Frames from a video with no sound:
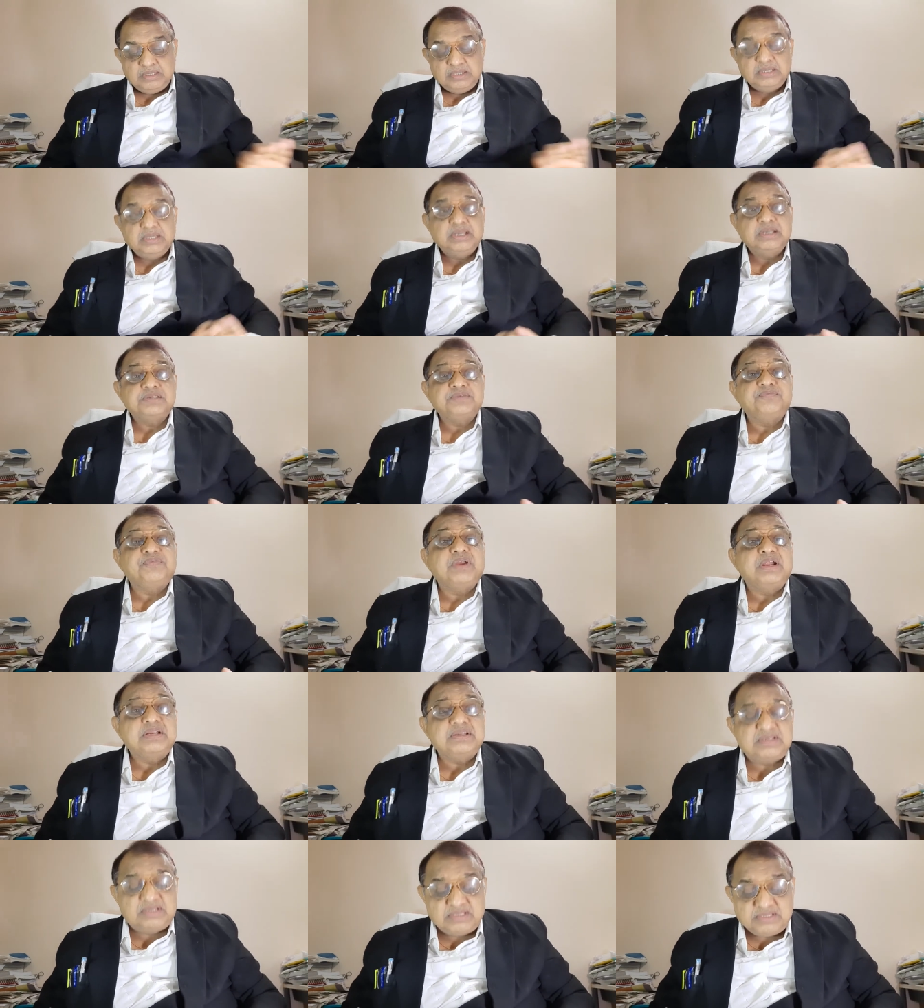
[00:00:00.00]
Yes,
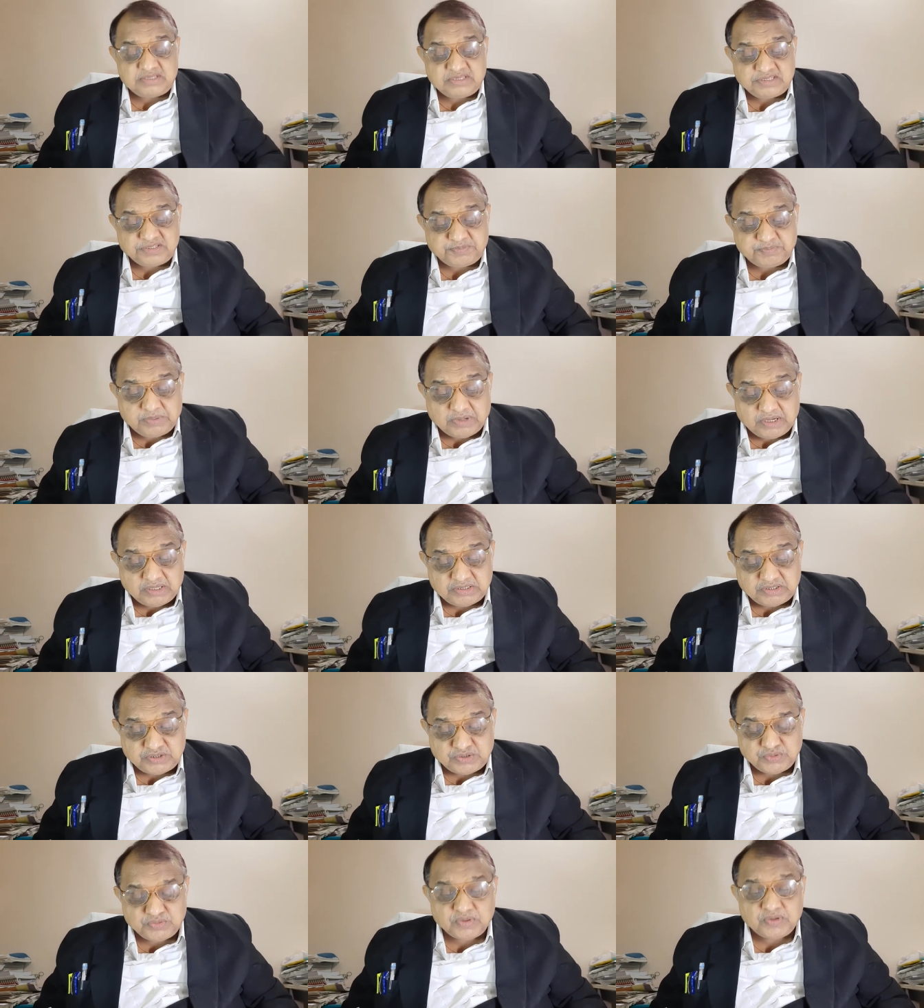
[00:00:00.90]
friends, this is
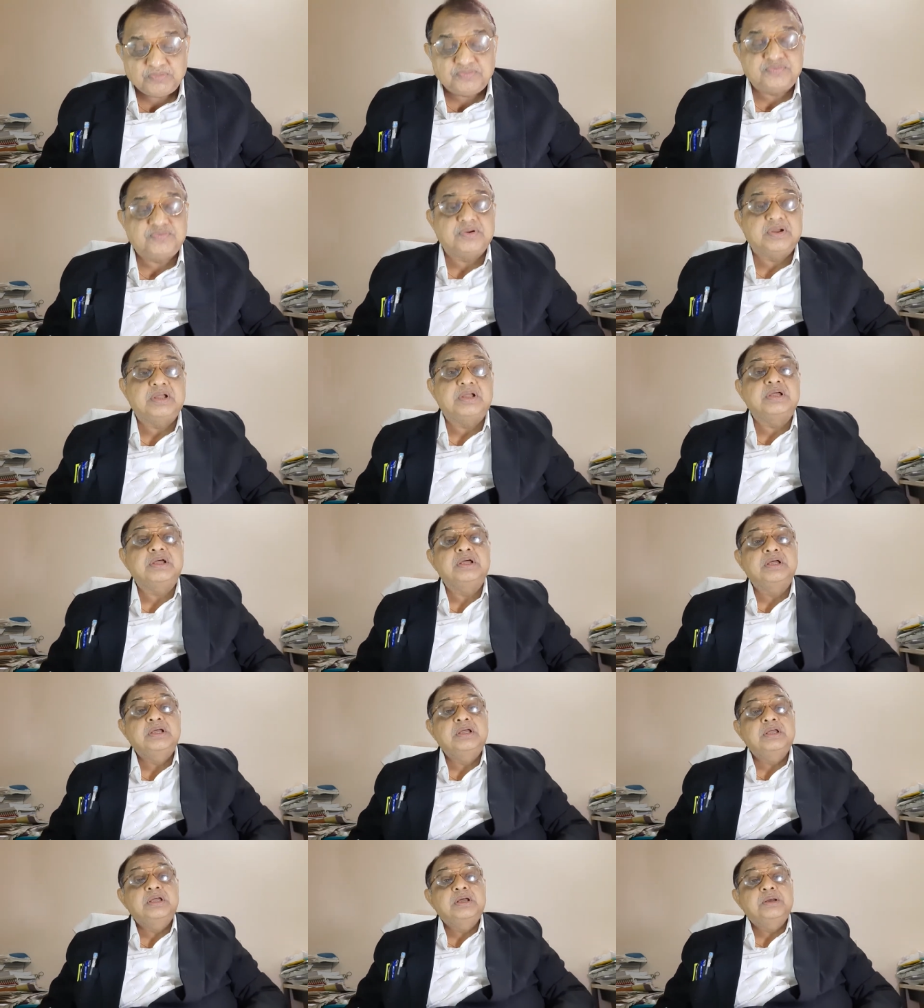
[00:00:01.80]
part 2 of
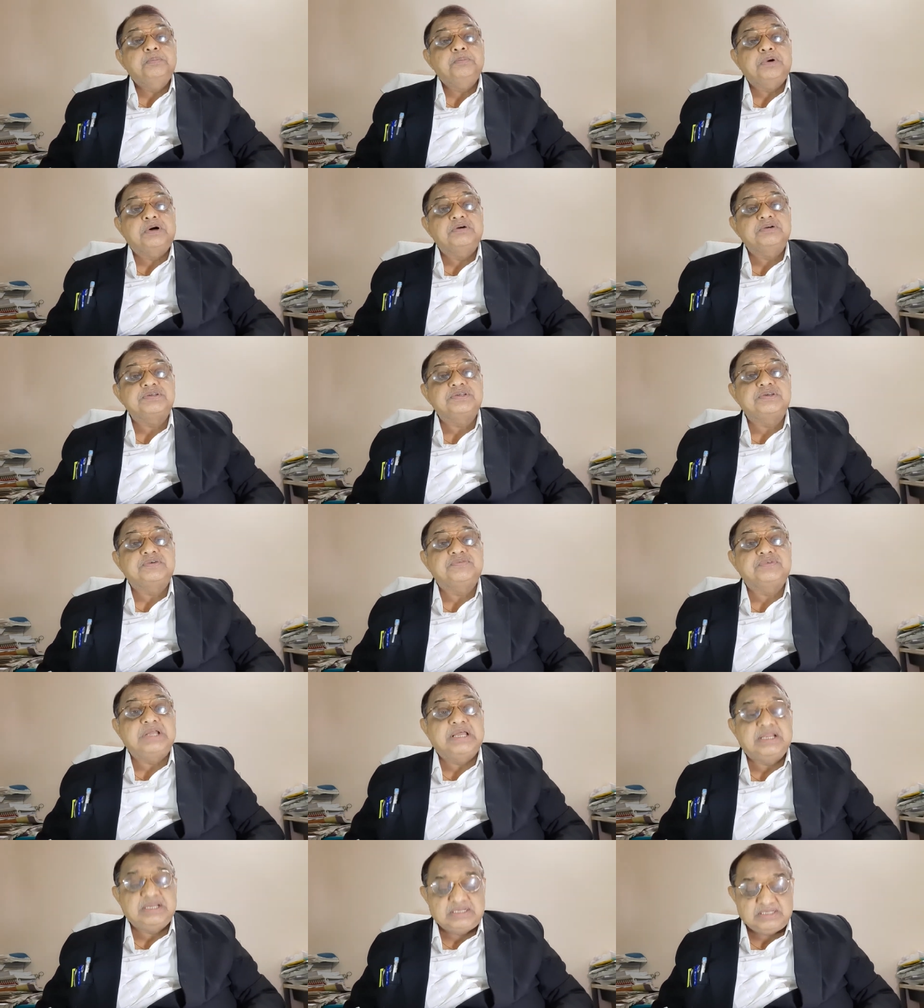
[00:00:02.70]
Powers of
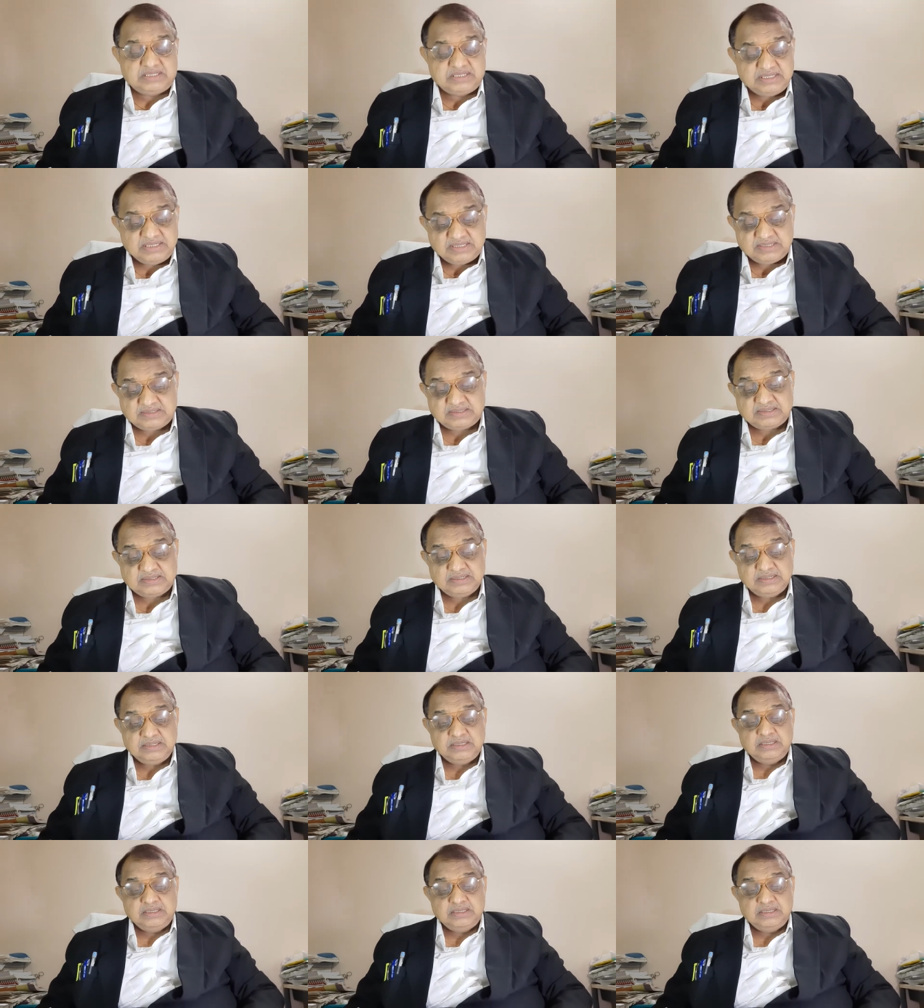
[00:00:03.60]
Directors,